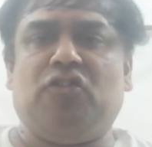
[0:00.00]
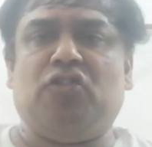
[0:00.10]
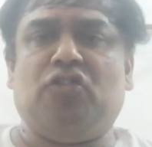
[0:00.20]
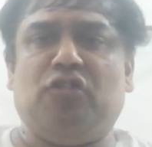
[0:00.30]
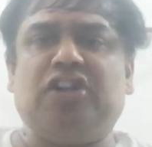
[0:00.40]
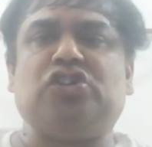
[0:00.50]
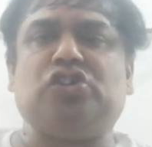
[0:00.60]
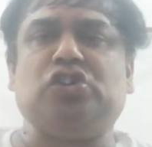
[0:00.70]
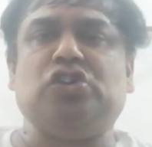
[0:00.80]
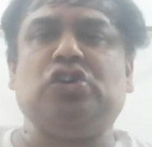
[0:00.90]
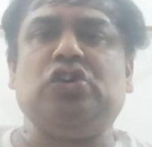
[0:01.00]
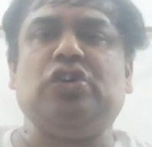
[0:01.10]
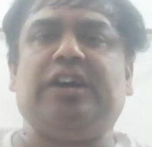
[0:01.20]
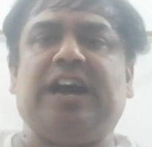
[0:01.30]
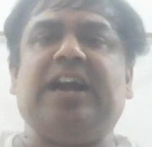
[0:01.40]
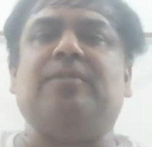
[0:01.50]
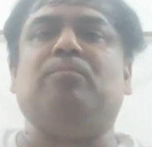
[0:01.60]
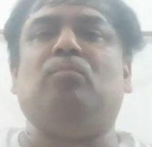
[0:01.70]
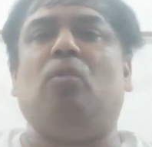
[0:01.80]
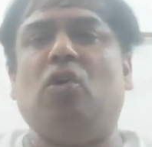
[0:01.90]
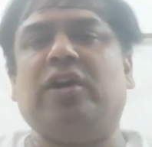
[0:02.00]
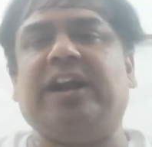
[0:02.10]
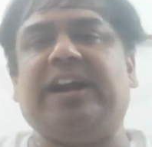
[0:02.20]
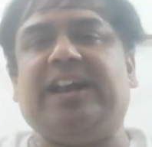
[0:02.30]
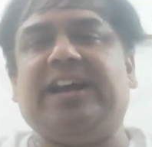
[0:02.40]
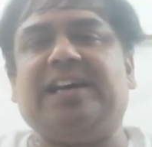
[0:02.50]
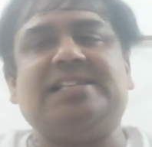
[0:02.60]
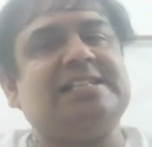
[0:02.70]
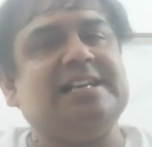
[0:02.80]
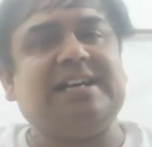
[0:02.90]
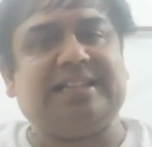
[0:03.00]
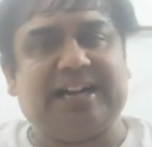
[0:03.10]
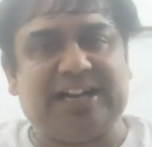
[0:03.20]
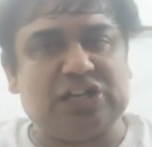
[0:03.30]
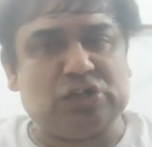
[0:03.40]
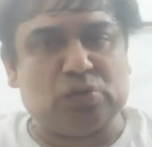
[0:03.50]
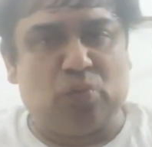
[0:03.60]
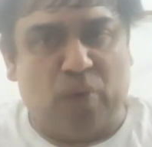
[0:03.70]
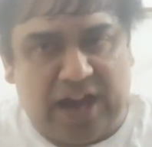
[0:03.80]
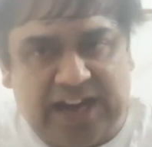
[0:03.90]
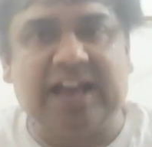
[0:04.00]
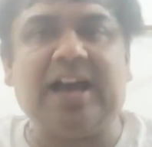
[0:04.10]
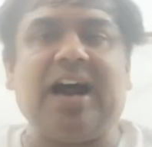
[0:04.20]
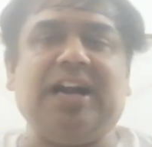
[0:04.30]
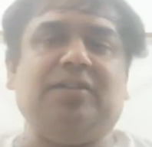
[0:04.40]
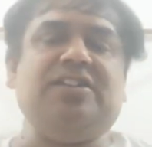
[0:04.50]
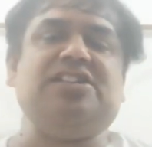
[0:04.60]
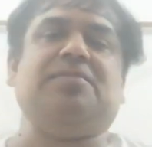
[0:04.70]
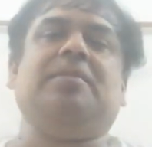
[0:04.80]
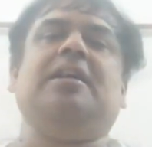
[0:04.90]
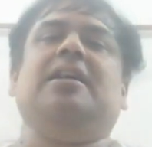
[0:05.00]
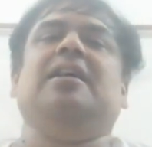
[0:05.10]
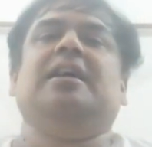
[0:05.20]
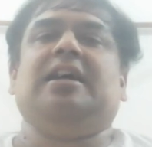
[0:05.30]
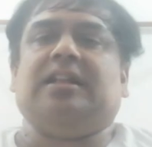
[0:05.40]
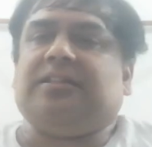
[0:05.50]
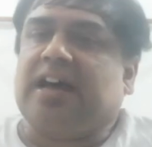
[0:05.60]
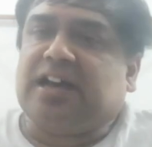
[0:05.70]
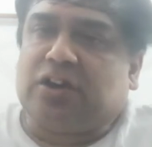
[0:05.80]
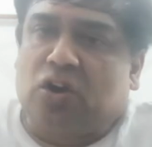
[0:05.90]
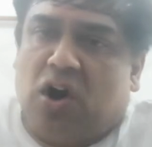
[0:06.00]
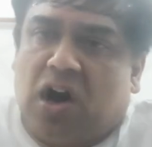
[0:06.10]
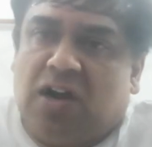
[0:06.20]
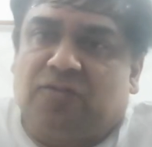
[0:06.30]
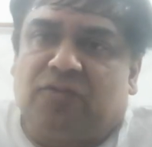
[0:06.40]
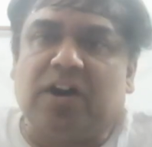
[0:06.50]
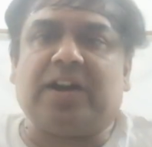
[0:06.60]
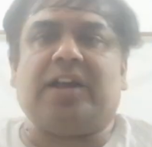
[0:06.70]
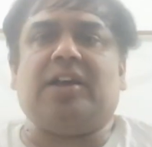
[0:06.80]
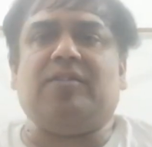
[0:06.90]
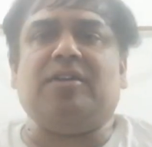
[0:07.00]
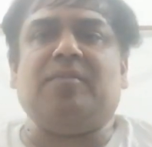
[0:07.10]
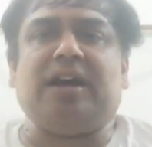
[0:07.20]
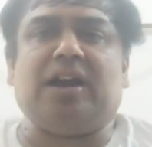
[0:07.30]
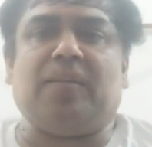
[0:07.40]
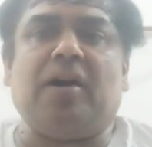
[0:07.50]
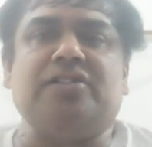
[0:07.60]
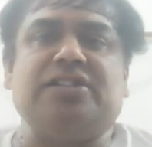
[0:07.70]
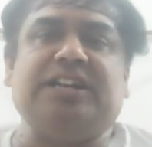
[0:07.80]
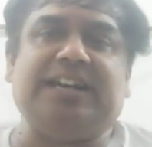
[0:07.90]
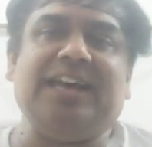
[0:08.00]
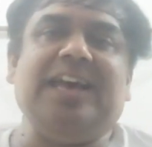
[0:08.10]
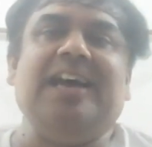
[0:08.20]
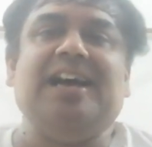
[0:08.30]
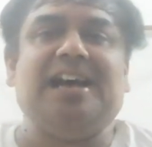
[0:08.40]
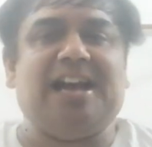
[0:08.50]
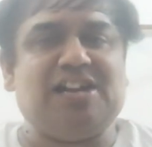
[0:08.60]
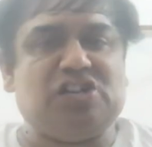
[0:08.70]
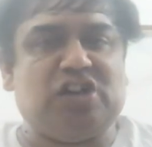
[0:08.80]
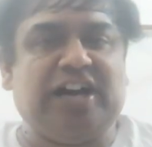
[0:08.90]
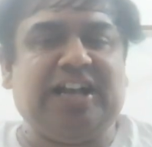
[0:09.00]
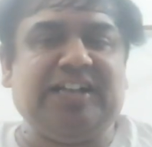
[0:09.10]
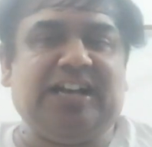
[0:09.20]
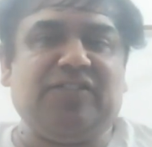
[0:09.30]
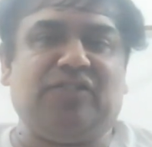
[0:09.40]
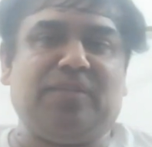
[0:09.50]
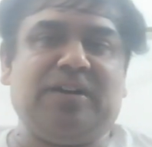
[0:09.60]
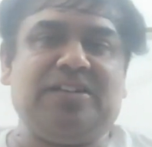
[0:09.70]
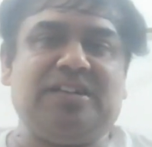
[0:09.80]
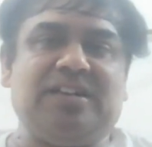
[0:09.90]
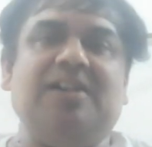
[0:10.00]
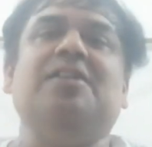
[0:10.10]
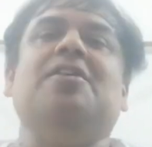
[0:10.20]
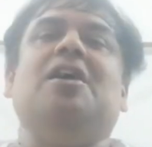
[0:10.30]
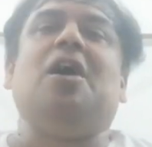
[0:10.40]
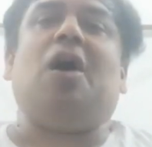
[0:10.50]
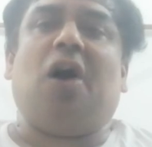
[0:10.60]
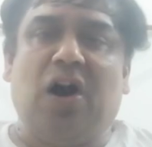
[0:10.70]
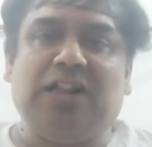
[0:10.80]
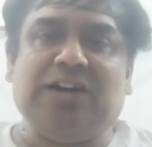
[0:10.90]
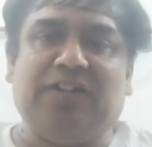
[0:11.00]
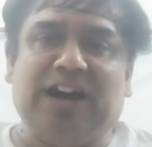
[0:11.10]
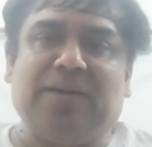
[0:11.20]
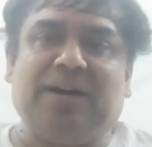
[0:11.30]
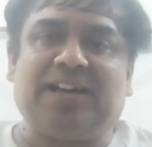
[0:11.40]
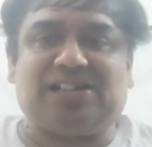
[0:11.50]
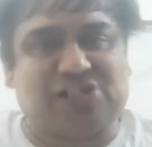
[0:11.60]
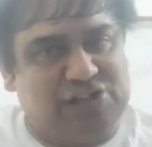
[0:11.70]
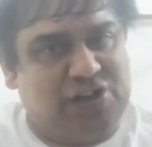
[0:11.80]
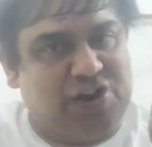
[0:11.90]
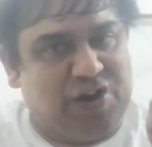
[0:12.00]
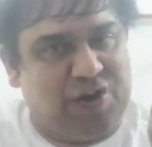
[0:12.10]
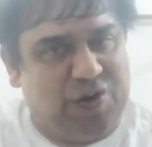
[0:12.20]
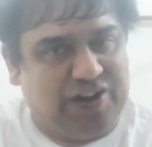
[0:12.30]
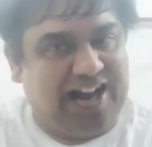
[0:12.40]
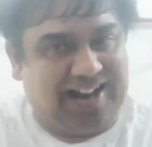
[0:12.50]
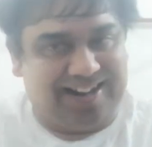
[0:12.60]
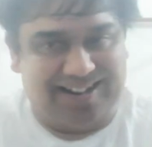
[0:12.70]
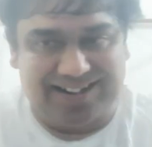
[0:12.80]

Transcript: you wish to get more ideas, that is very advisable. Thank you all for giving me an opportunity in sharing the information. All the very best. Good luck.